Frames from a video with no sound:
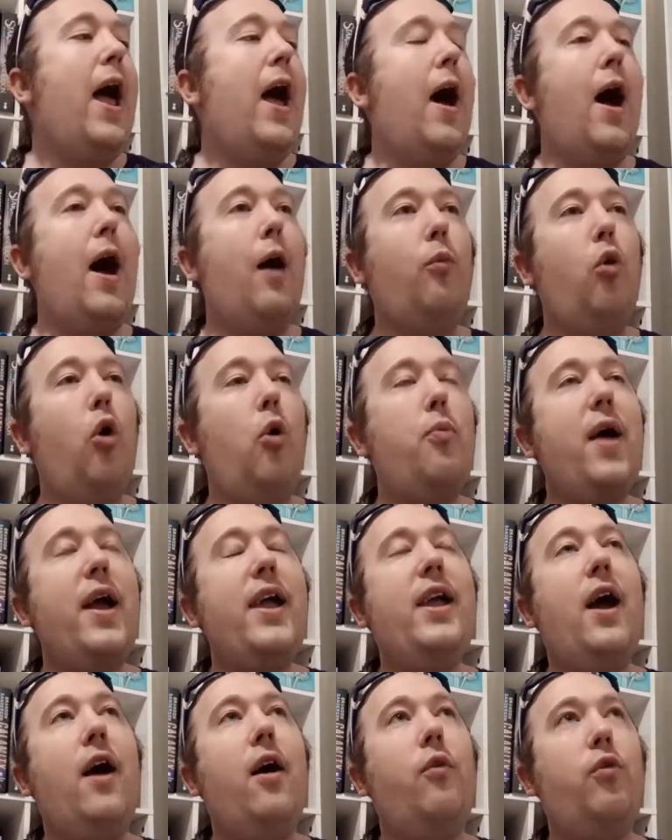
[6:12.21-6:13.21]
uh,
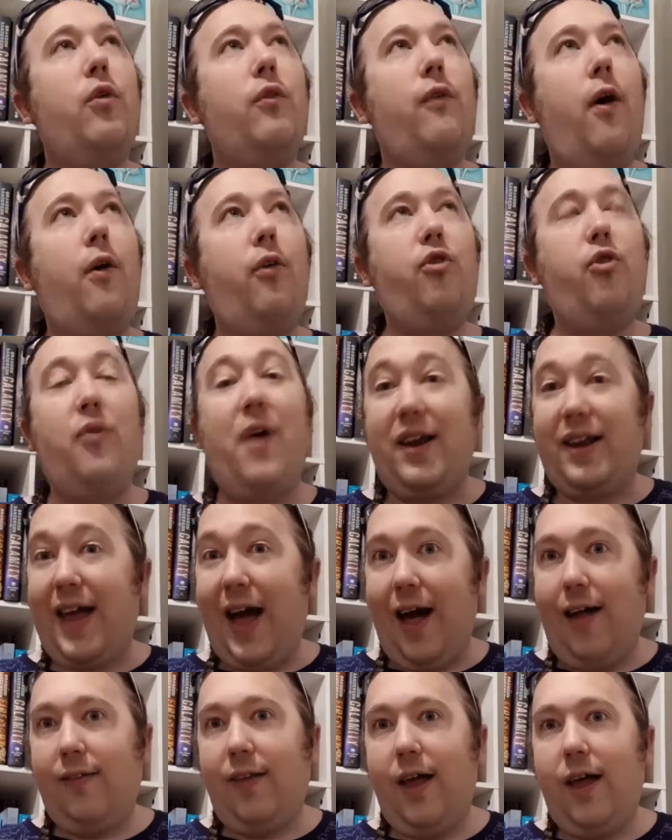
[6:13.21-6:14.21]
Warbreaker revolves around
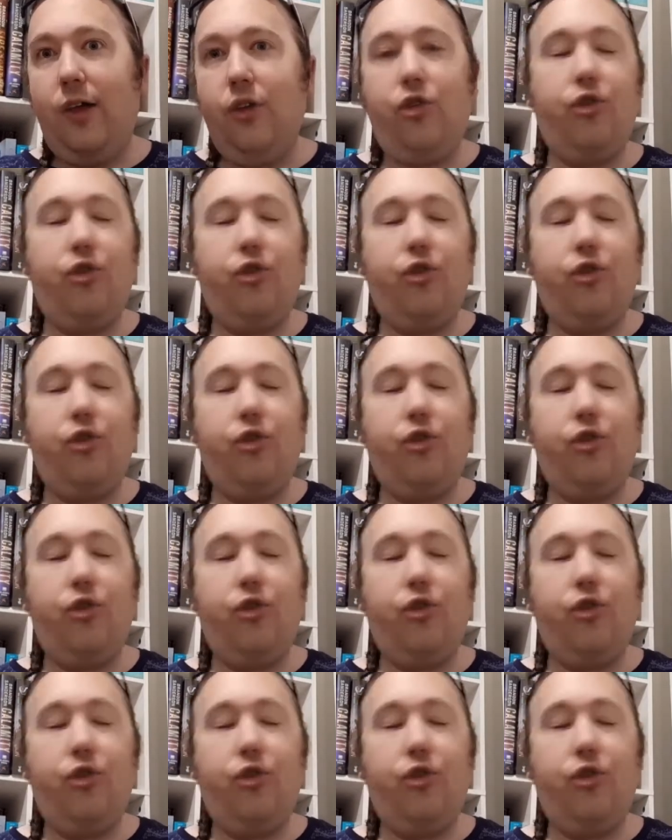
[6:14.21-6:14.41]
colour,